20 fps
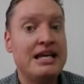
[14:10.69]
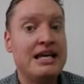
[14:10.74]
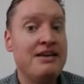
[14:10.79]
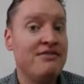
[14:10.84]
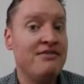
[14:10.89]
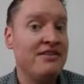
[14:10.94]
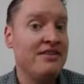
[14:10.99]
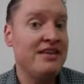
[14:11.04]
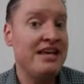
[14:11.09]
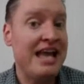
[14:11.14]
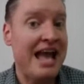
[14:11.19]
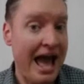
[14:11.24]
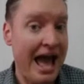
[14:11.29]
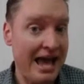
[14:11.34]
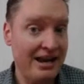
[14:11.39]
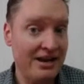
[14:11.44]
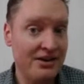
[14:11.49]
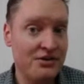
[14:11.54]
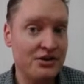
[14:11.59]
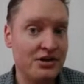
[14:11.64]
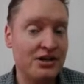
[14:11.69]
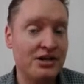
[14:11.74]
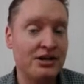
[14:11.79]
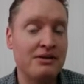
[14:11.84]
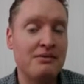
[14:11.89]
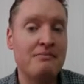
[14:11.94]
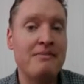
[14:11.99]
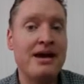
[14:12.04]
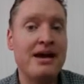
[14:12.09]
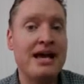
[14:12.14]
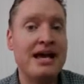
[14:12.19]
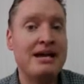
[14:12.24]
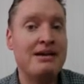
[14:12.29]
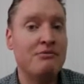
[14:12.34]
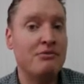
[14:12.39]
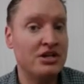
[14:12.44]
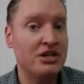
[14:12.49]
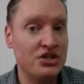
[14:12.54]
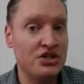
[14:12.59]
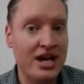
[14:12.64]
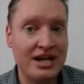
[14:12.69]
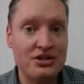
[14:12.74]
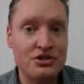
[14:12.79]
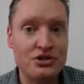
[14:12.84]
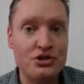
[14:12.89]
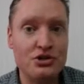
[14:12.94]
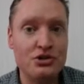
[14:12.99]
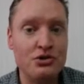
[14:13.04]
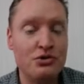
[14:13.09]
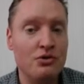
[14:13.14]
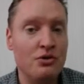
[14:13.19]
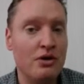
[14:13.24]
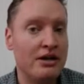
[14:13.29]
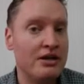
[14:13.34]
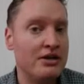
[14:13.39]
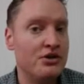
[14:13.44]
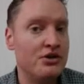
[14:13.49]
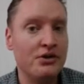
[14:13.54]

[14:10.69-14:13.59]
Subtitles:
even the editor may reject you